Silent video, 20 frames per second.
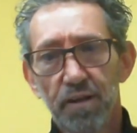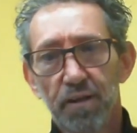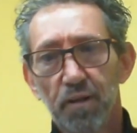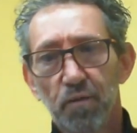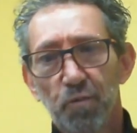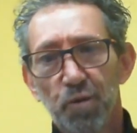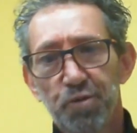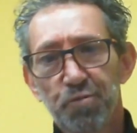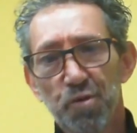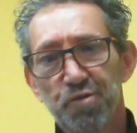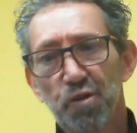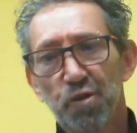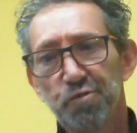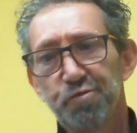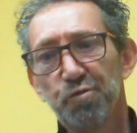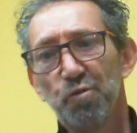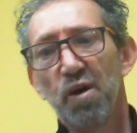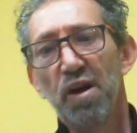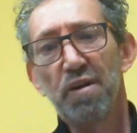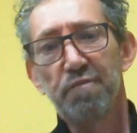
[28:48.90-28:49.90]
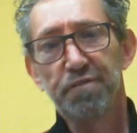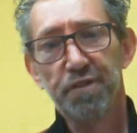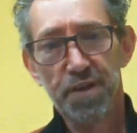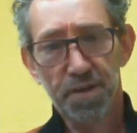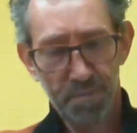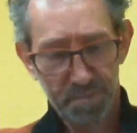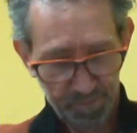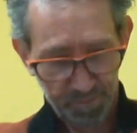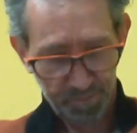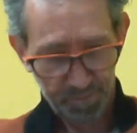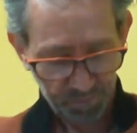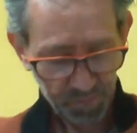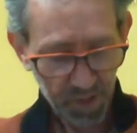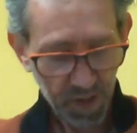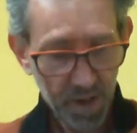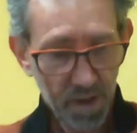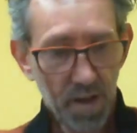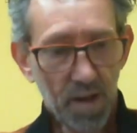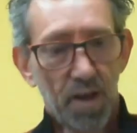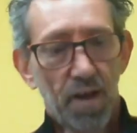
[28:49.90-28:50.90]
which was also heavy
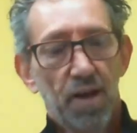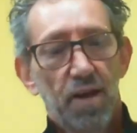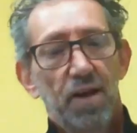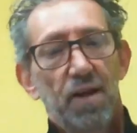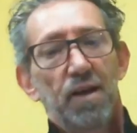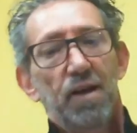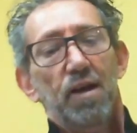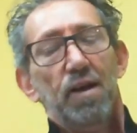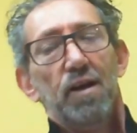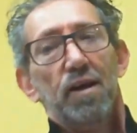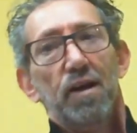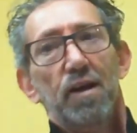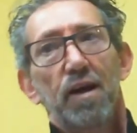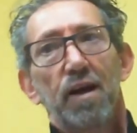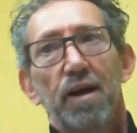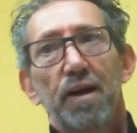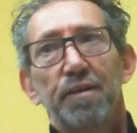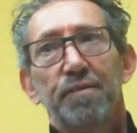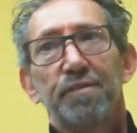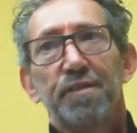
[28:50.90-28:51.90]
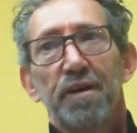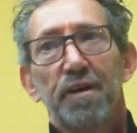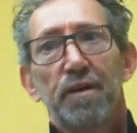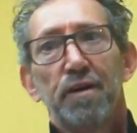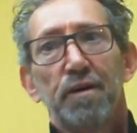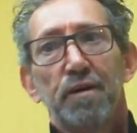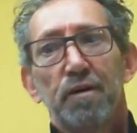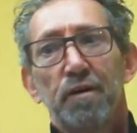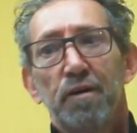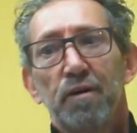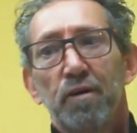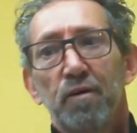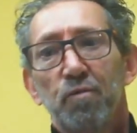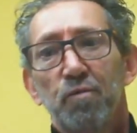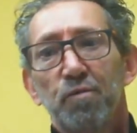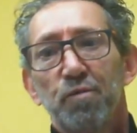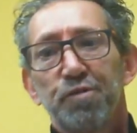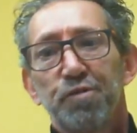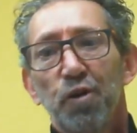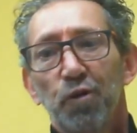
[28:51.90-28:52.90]
and
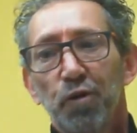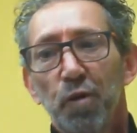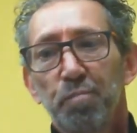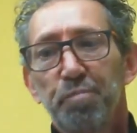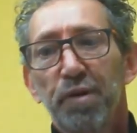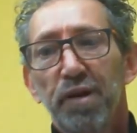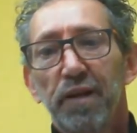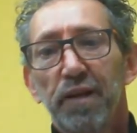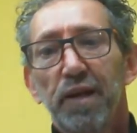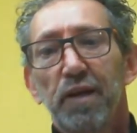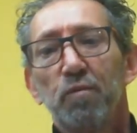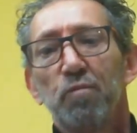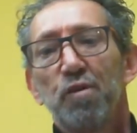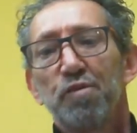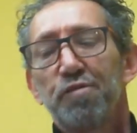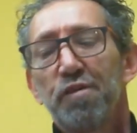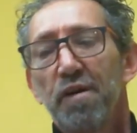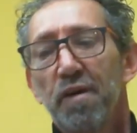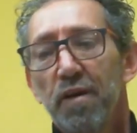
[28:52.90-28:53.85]
was not appealing. Was